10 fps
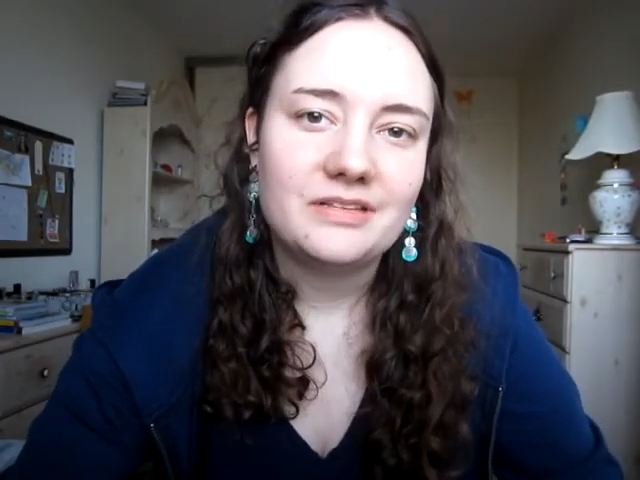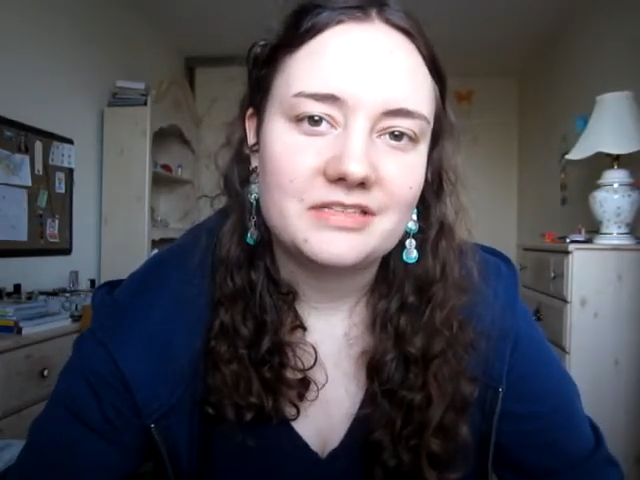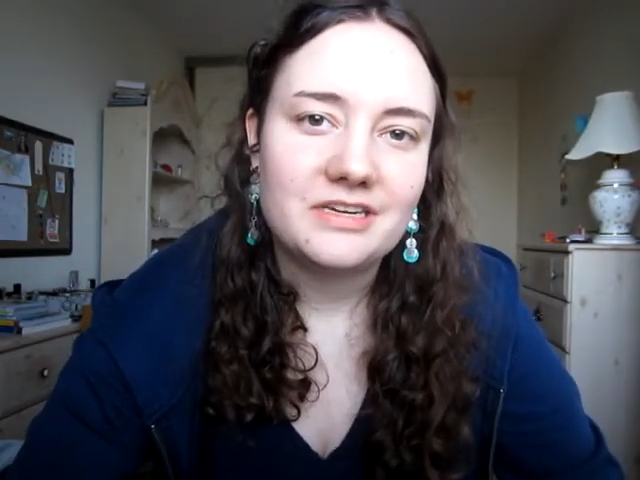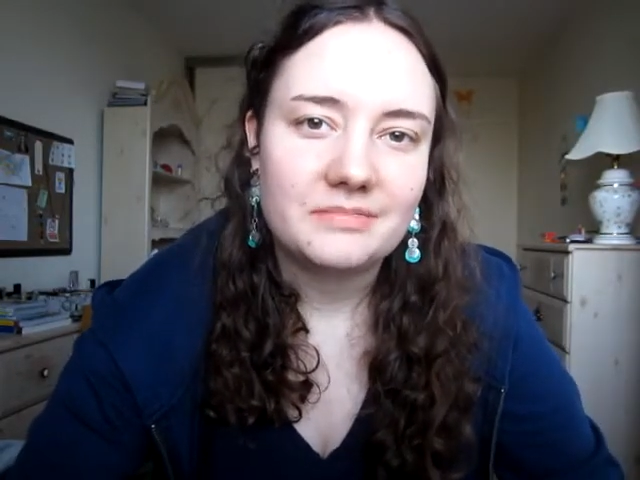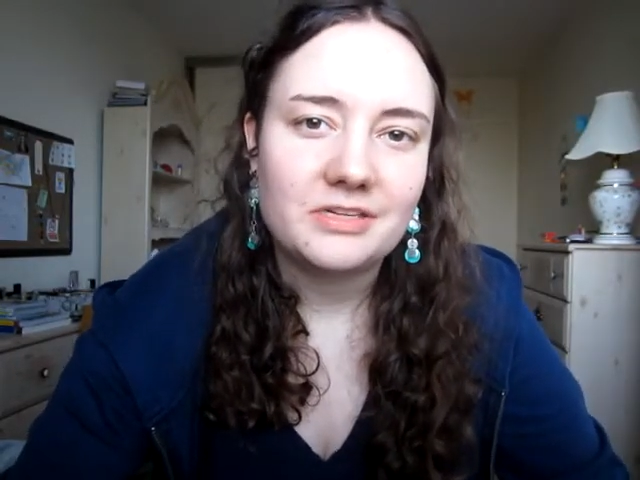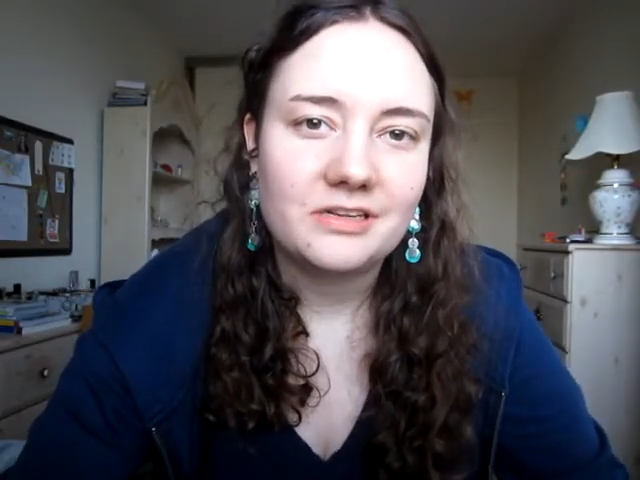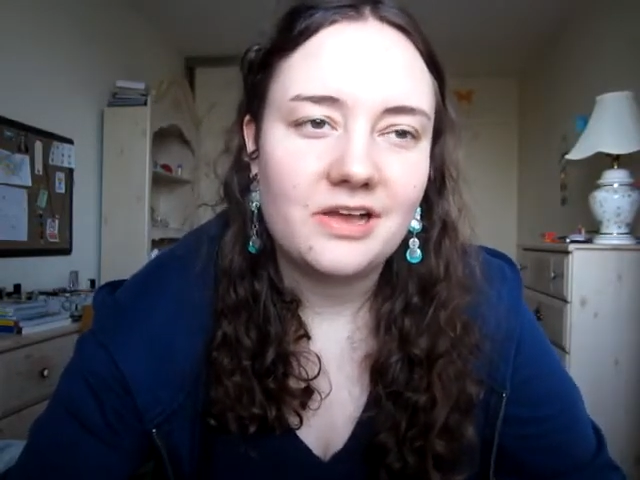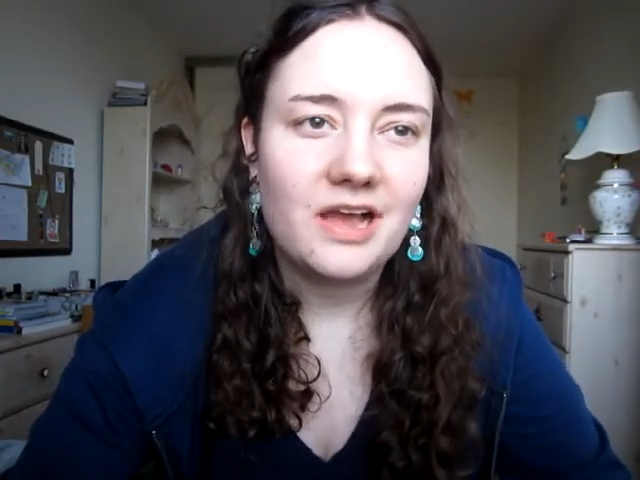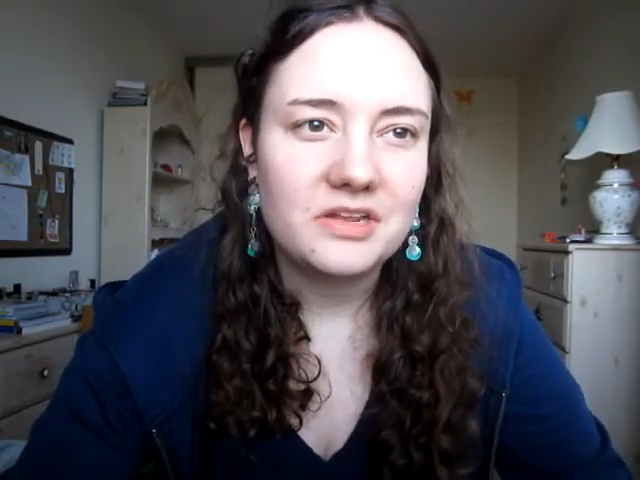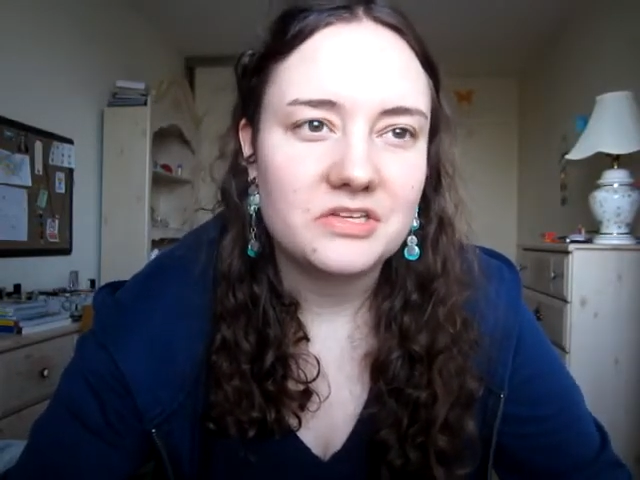those typical
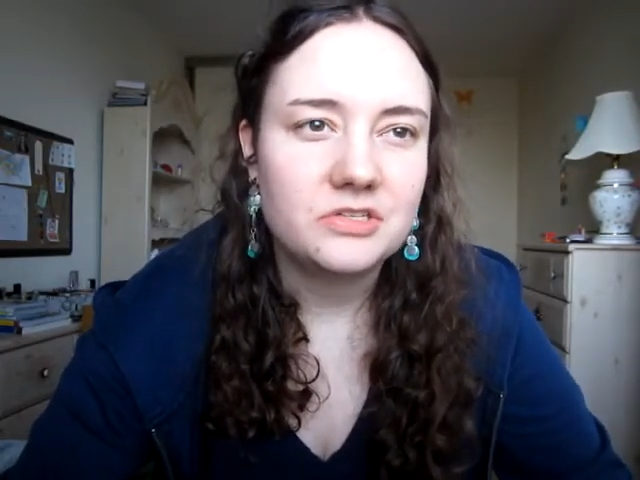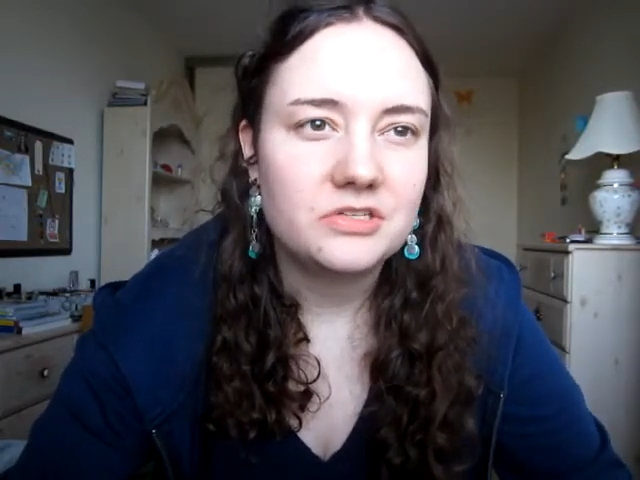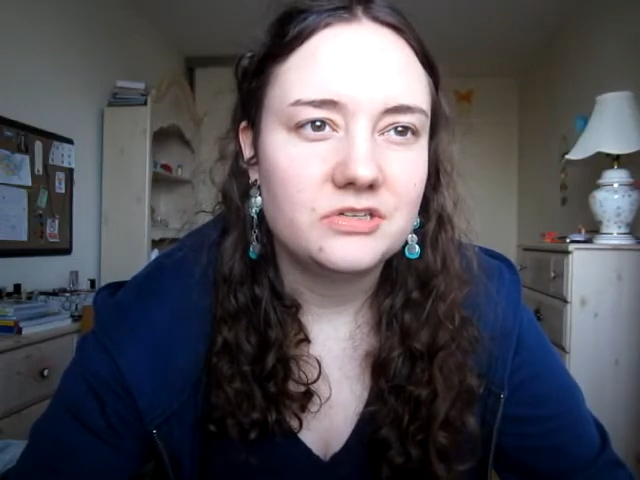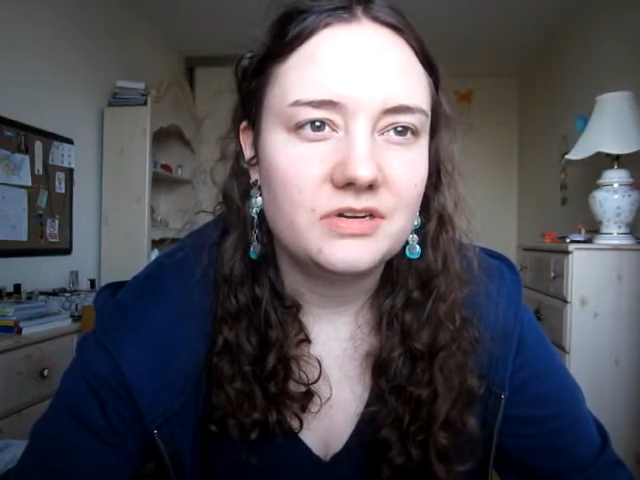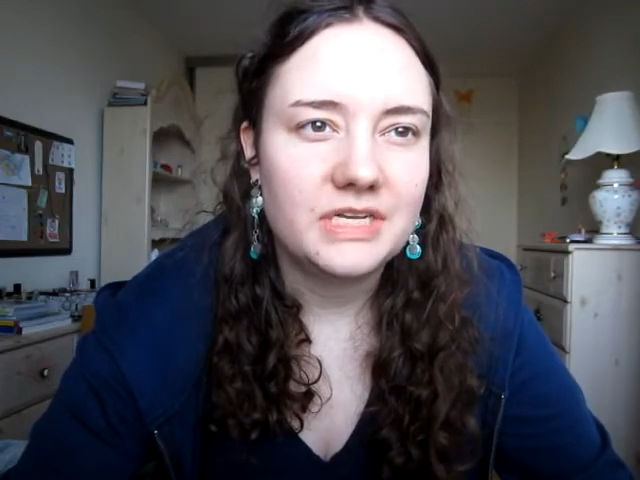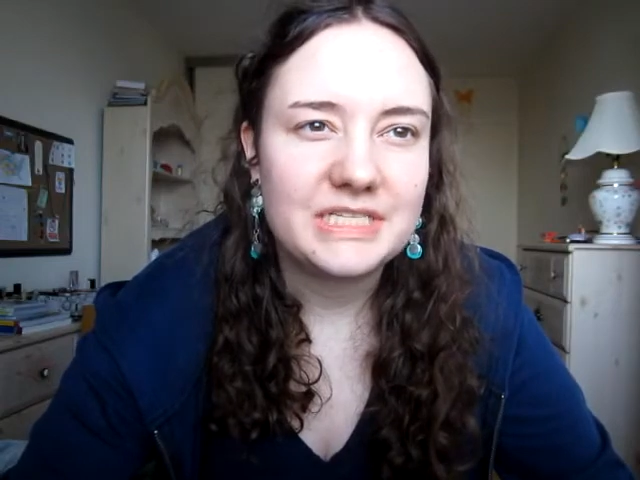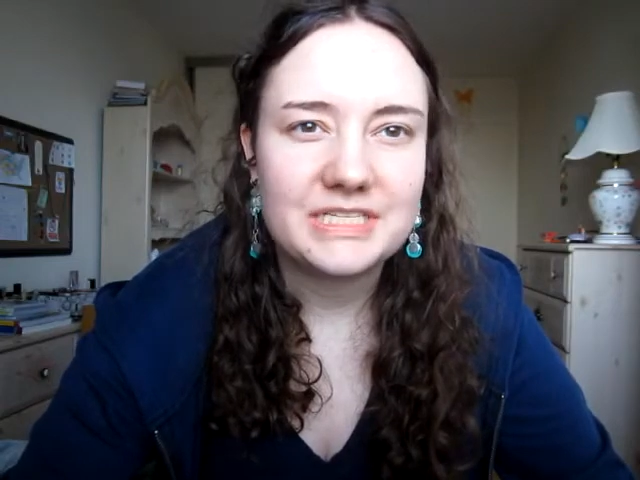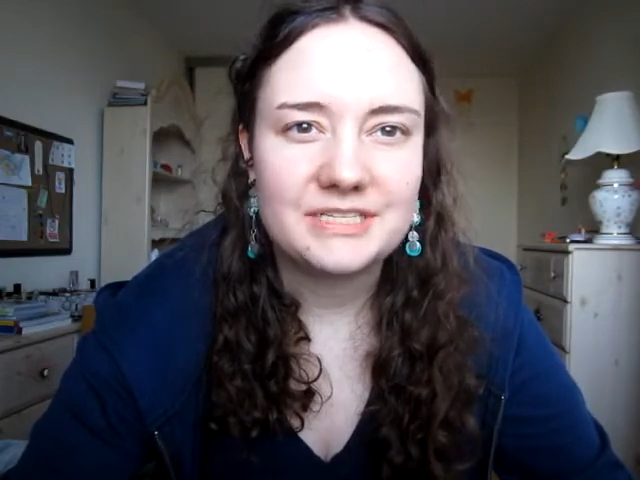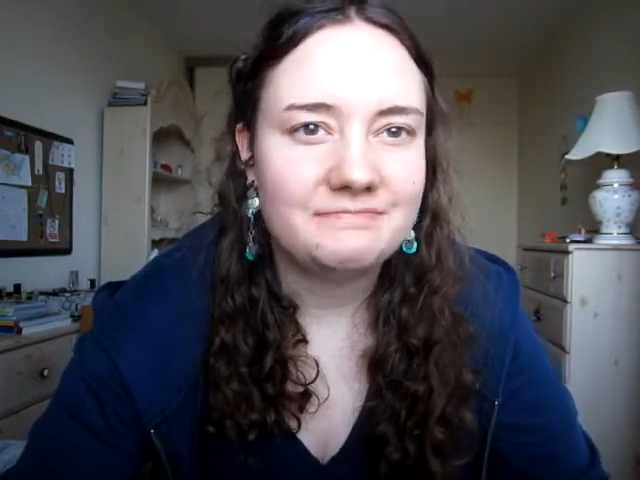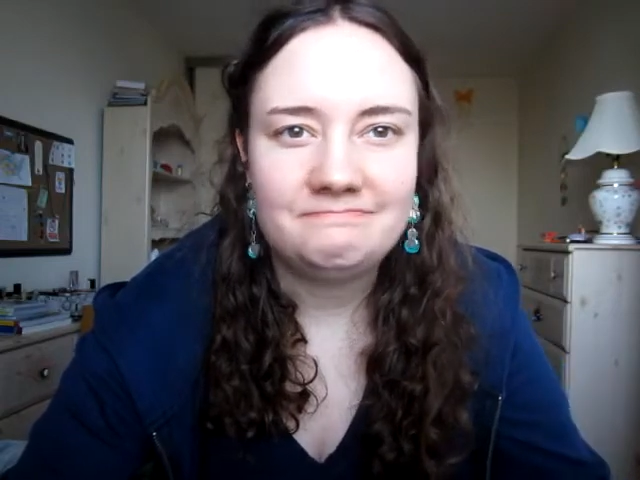college
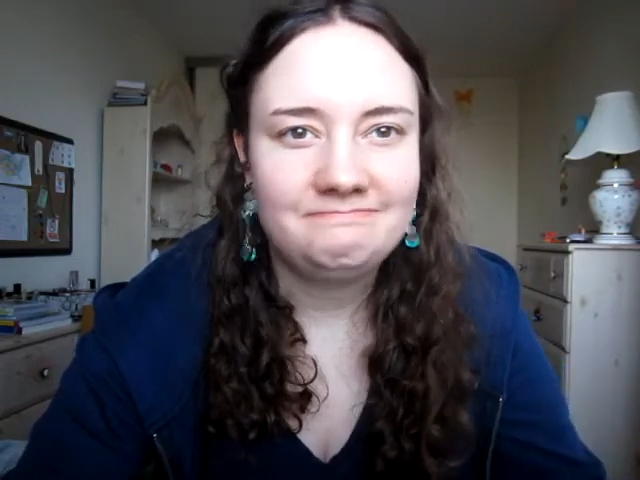students.